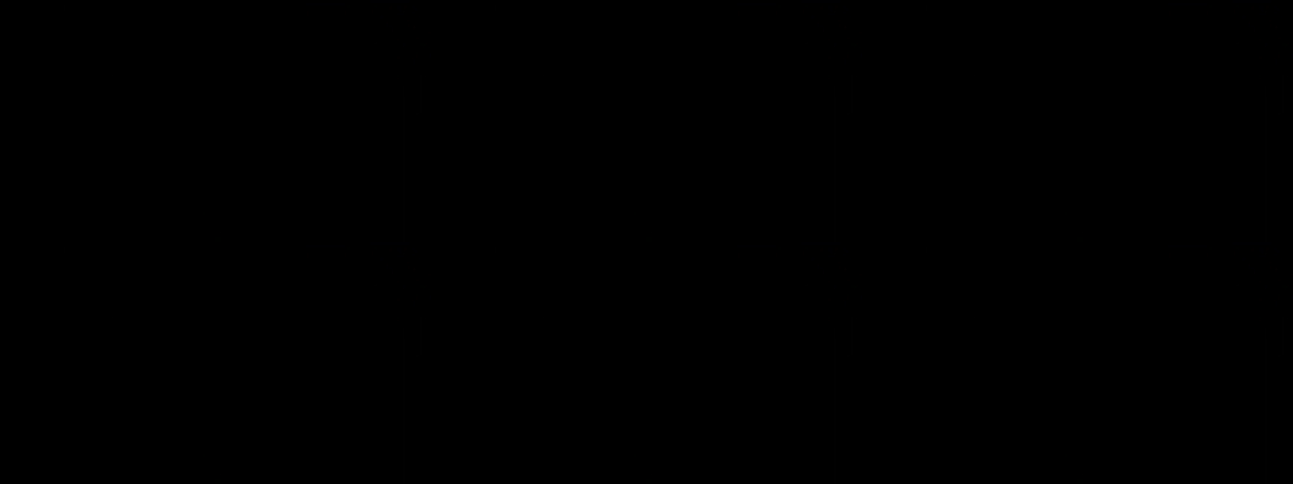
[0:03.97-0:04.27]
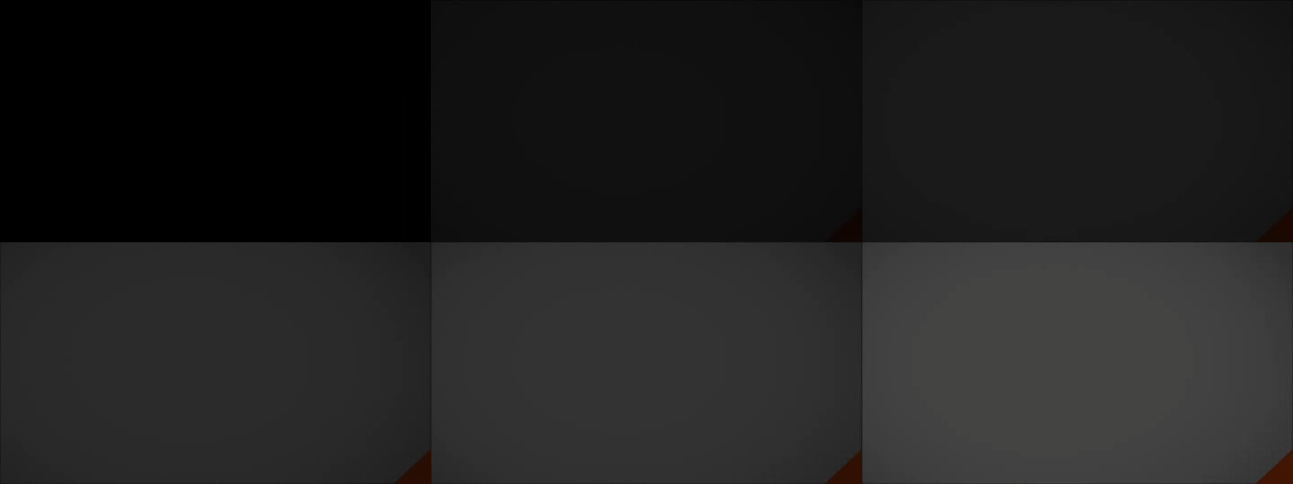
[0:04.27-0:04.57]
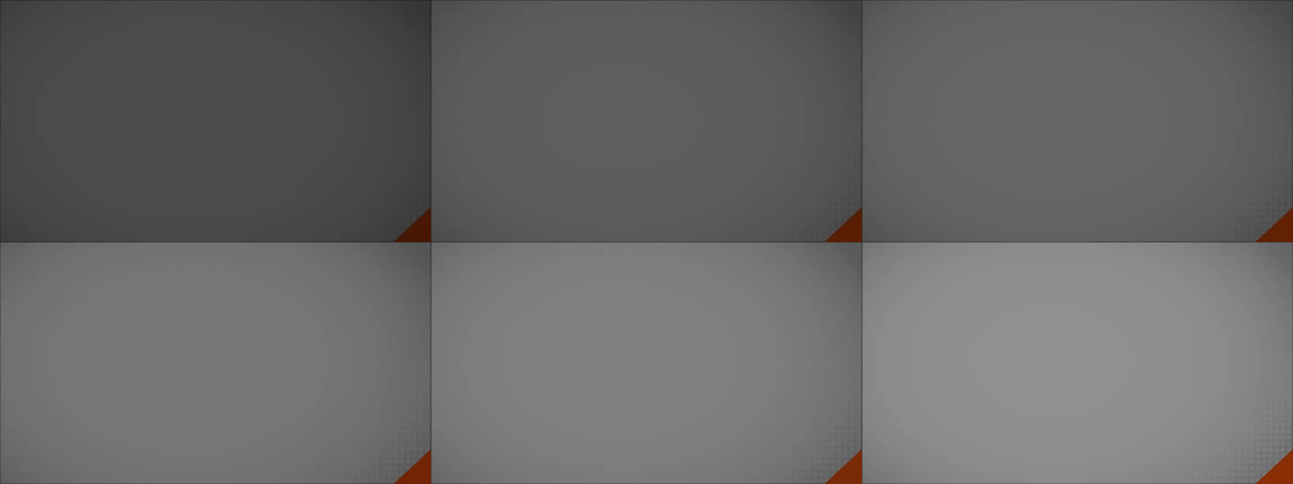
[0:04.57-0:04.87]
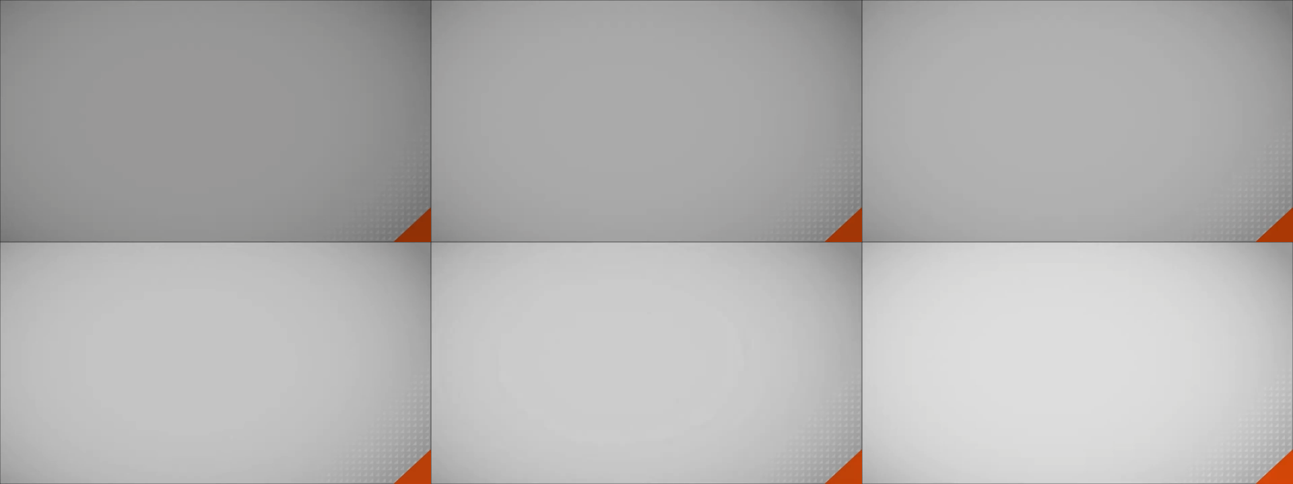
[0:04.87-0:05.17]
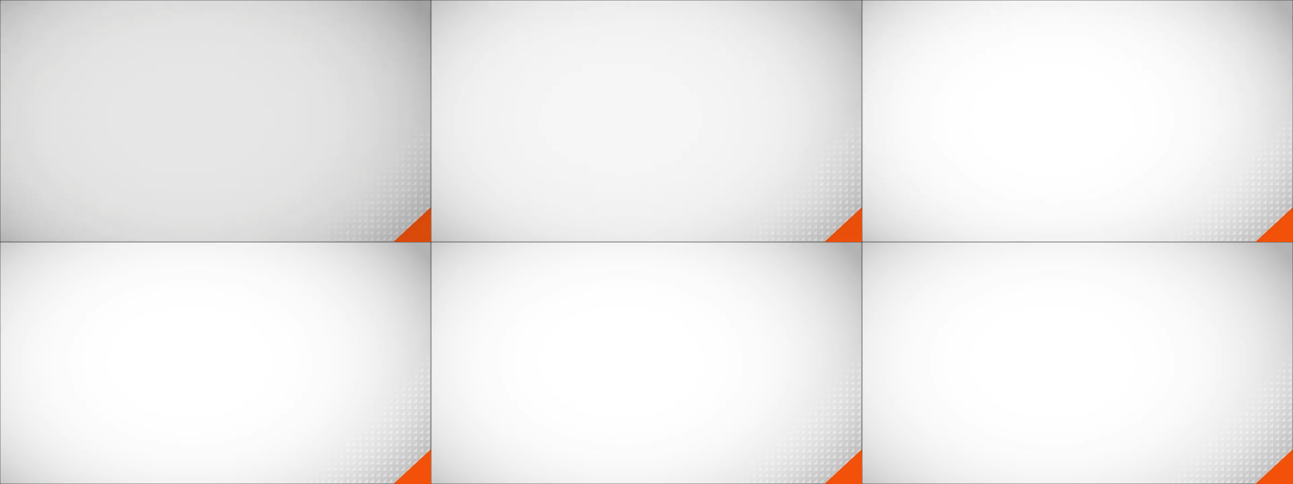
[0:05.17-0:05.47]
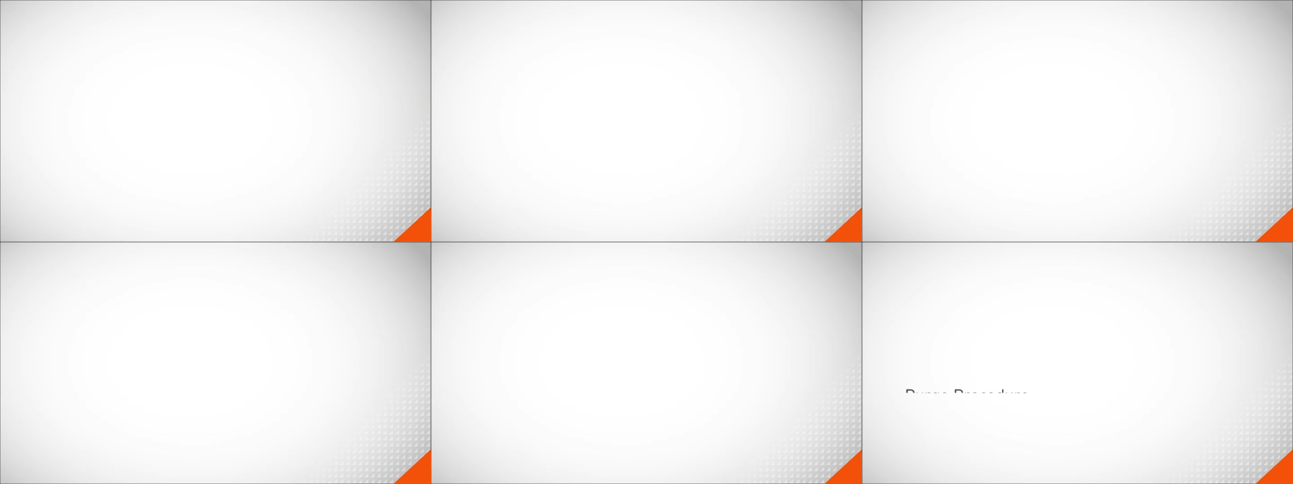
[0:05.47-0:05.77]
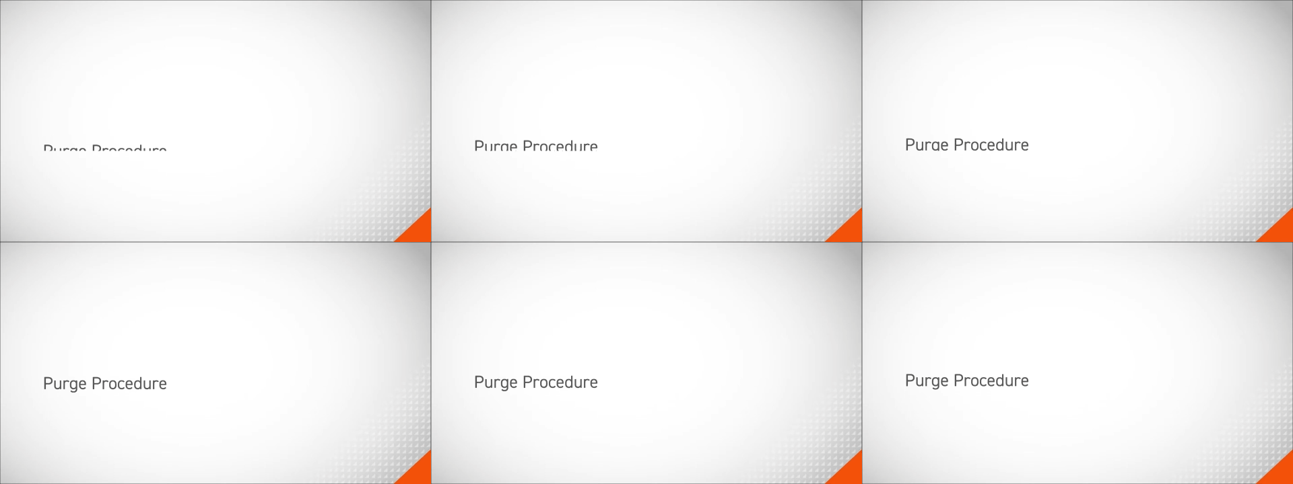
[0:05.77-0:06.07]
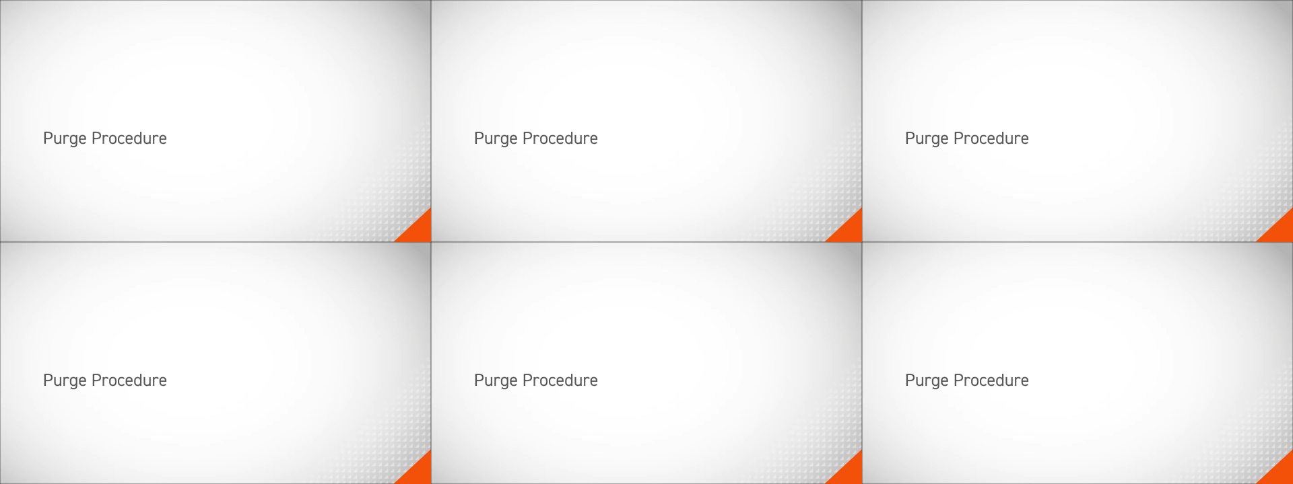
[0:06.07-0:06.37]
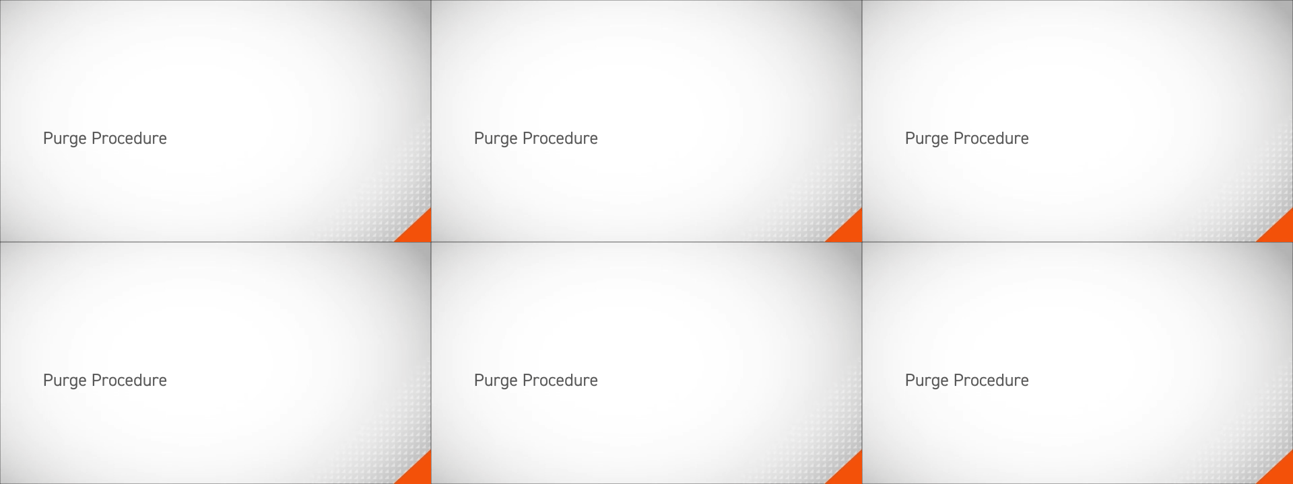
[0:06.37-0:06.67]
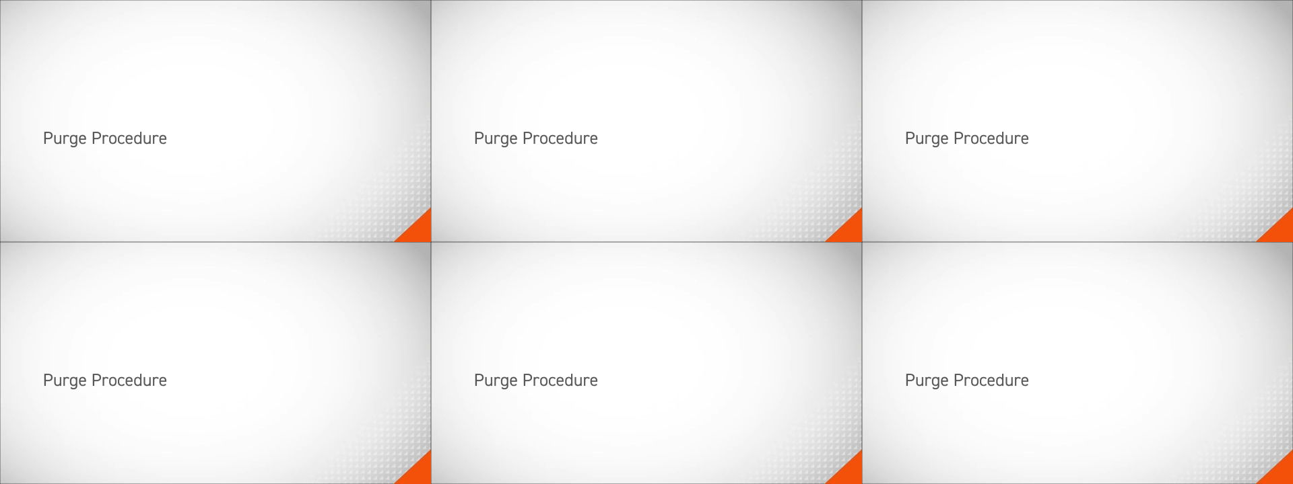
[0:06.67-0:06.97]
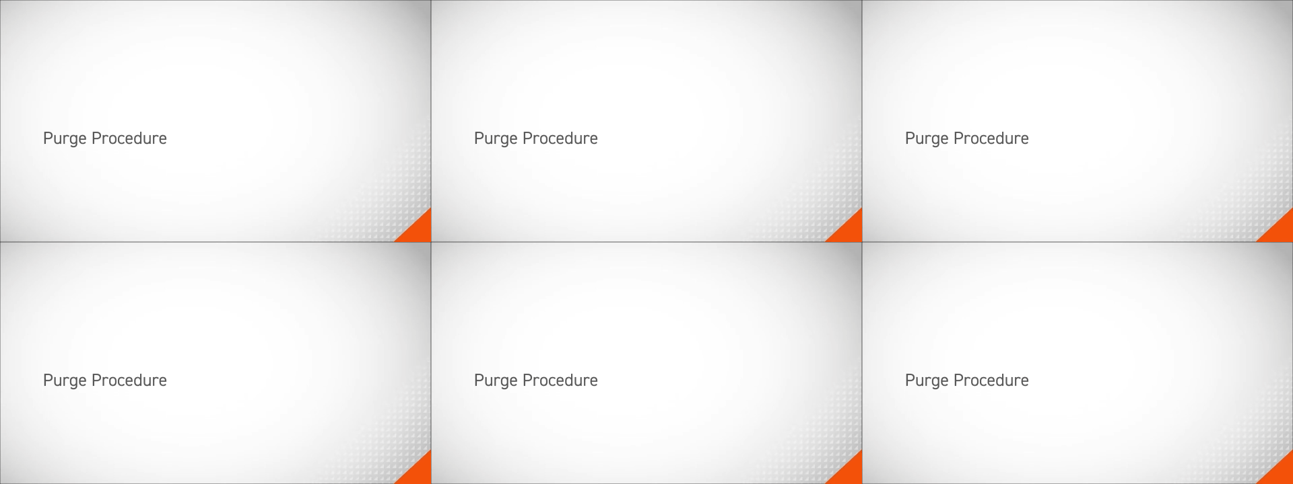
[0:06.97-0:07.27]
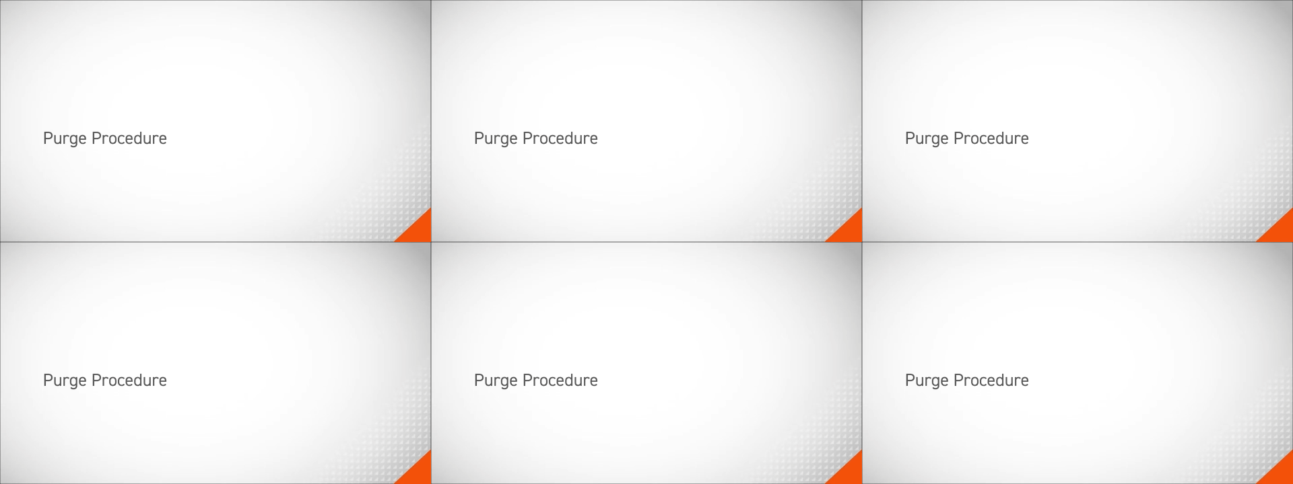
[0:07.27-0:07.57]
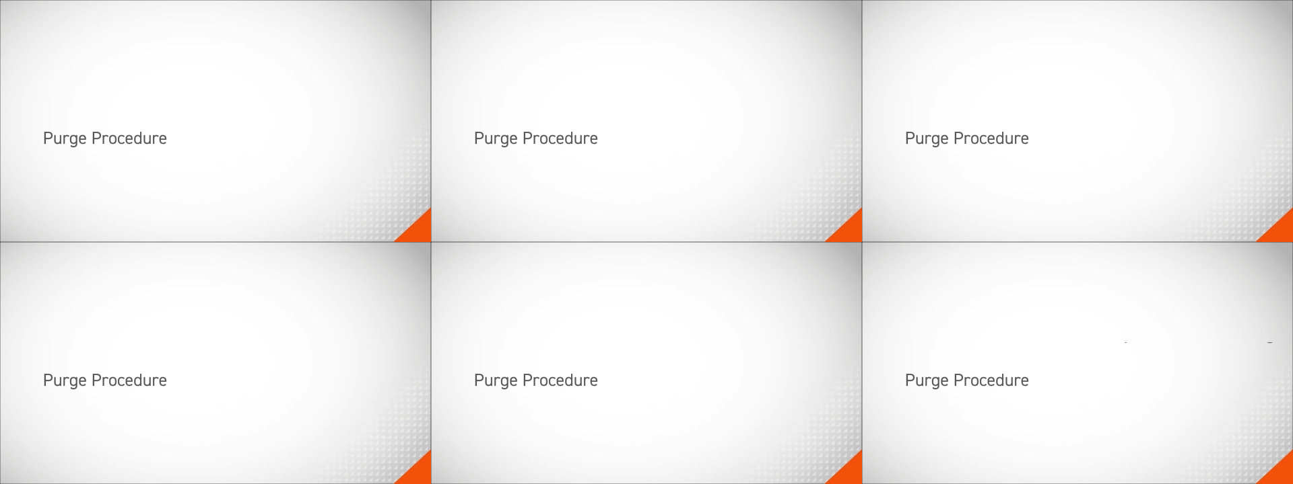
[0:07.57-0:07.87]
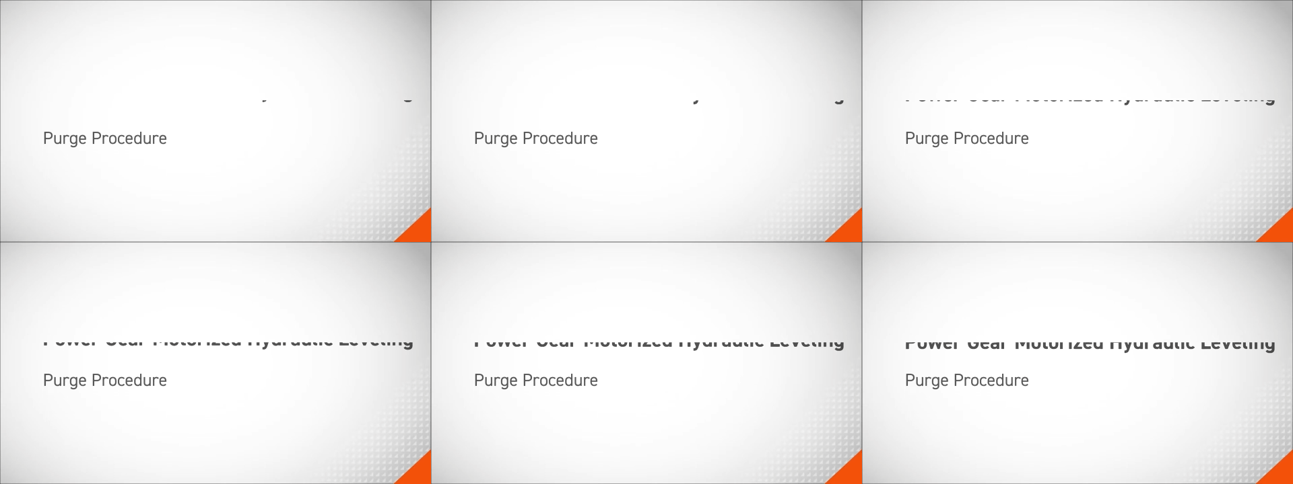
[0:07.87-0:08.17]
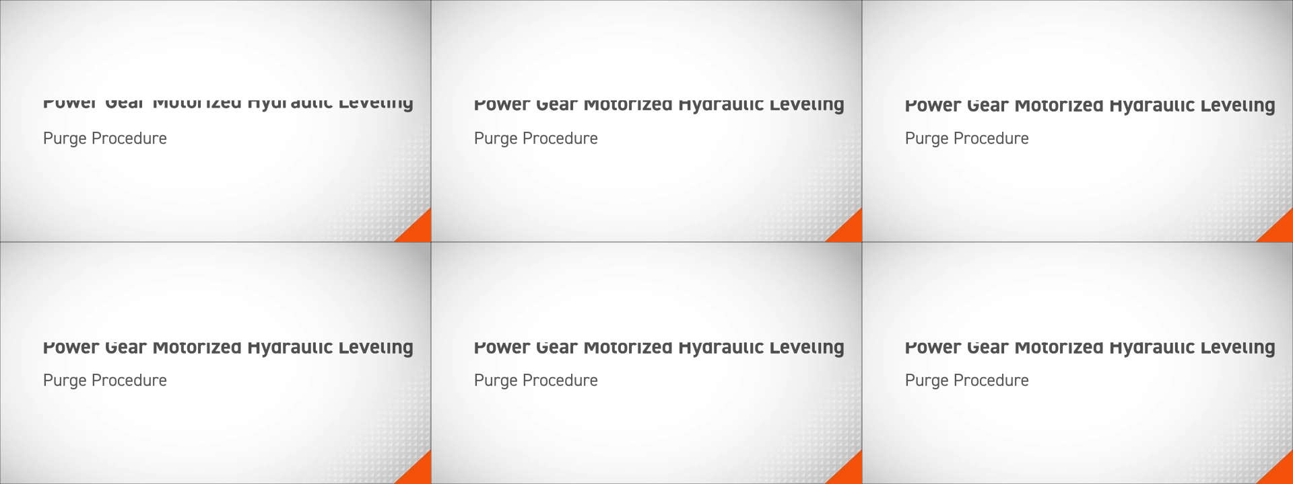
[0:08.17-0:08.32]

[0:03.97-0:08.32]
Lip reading: Nobody's mouth can be seen.